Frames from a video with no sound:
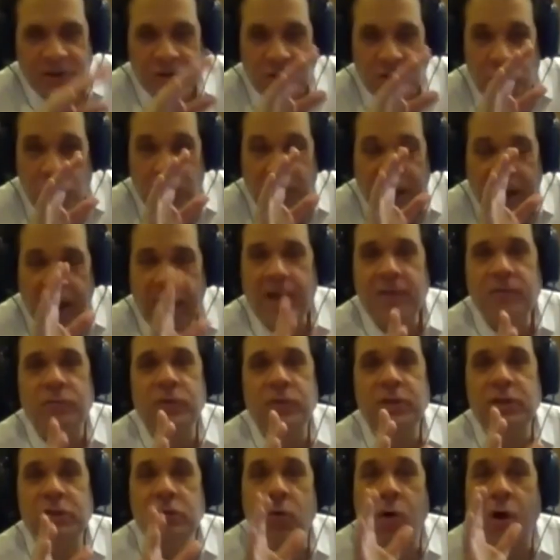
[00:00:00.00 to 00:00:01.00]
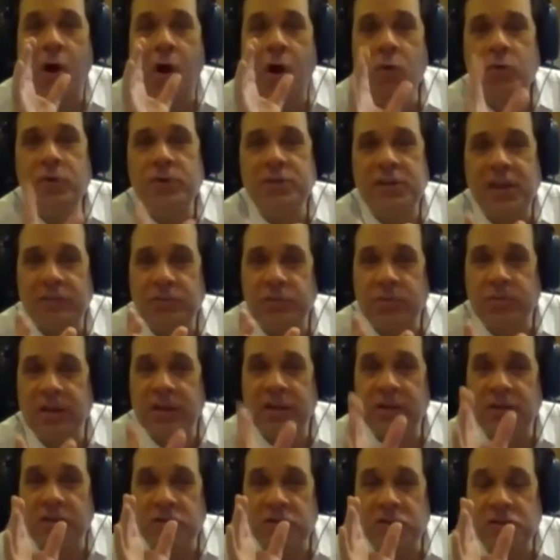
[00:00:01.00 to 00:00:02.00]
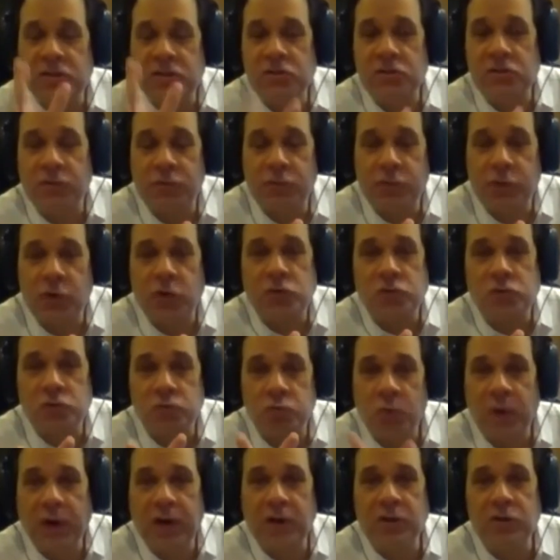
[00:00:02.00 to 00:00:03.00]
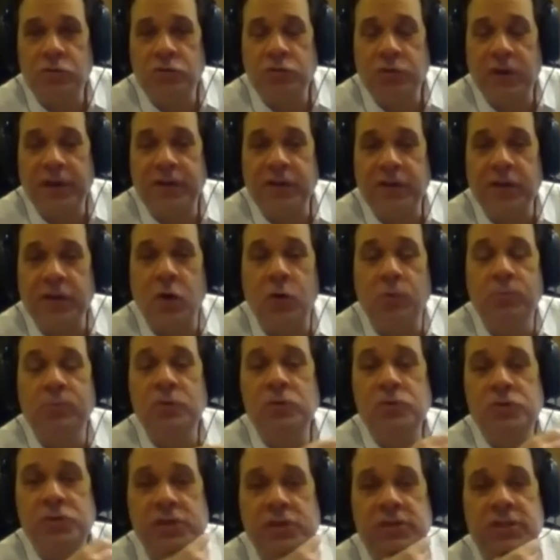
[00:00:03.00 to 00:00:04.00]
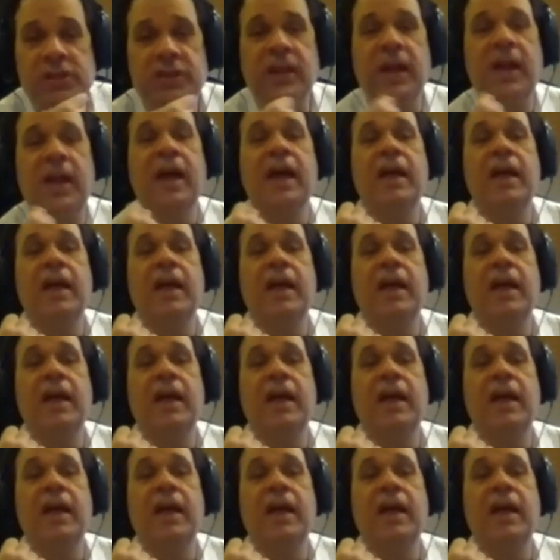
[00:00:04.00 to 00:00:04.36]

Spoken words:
So you always have to make the decision first. Where are you trying to go musically?